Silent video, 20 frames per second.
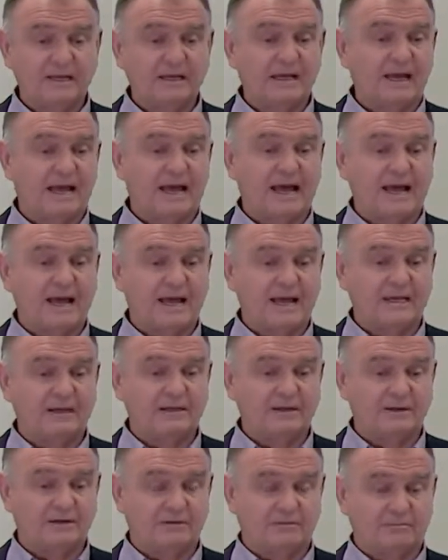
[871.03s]

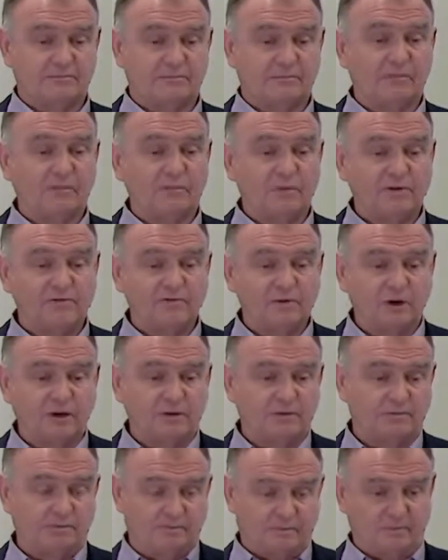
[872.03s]
and we've got
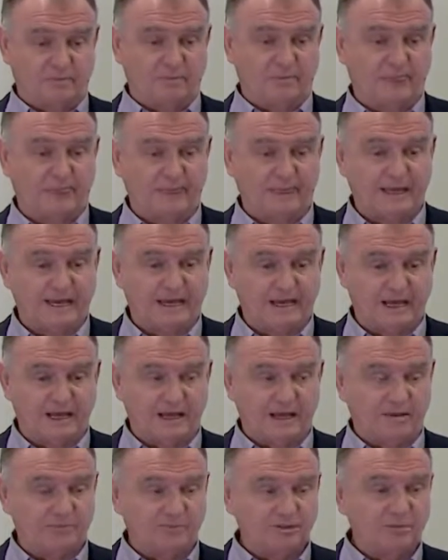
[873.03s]

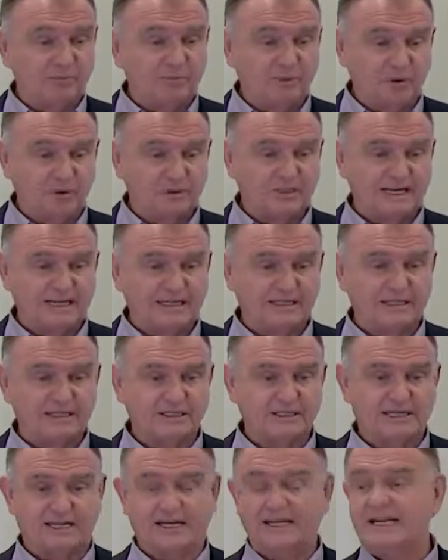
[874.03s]
support
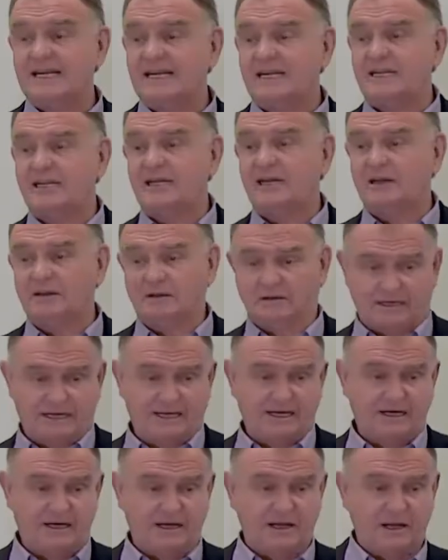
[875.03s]
centers in India,
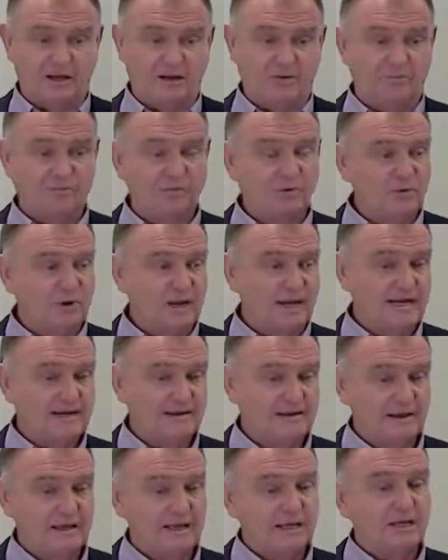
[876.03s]
in Pune.
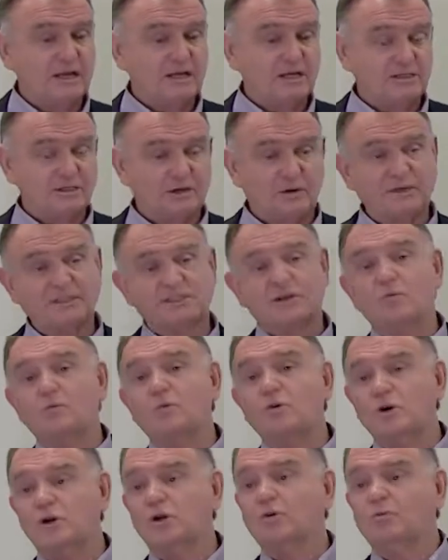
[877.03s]
So it's a
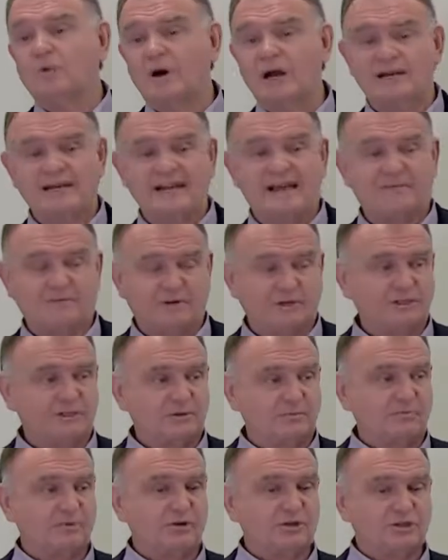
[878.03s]
worldwide effort to
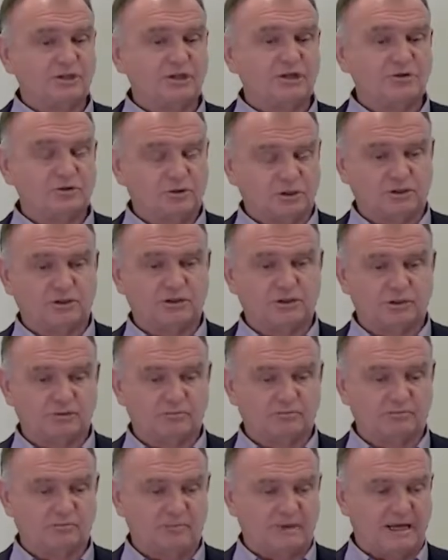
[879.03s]
produce
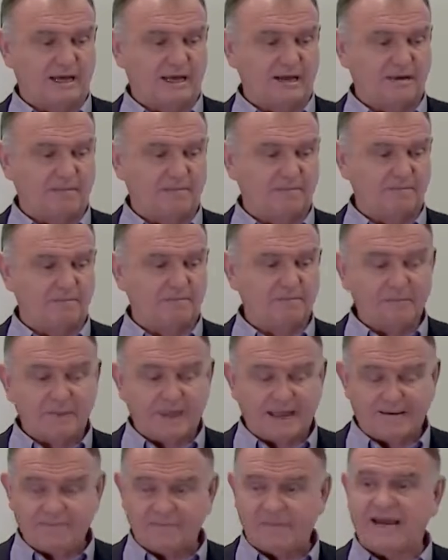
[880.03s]

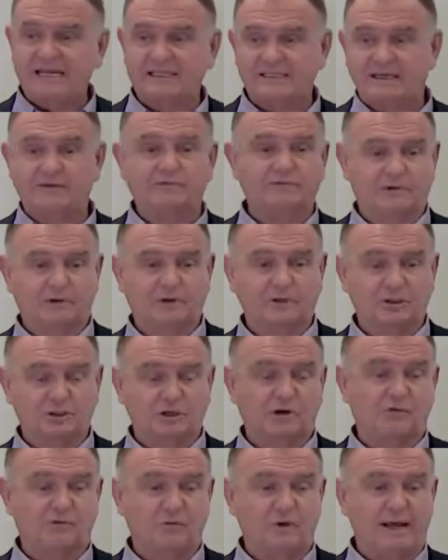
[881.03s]
a massive
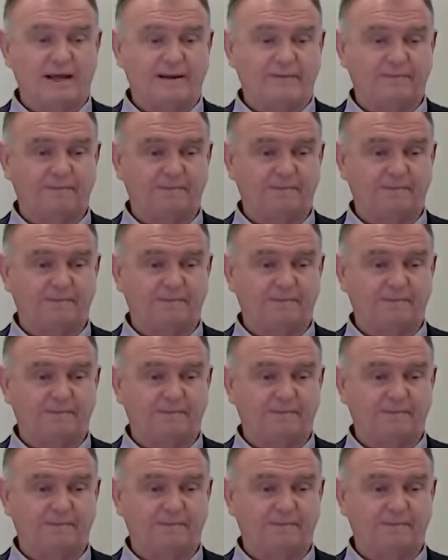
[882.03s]
software.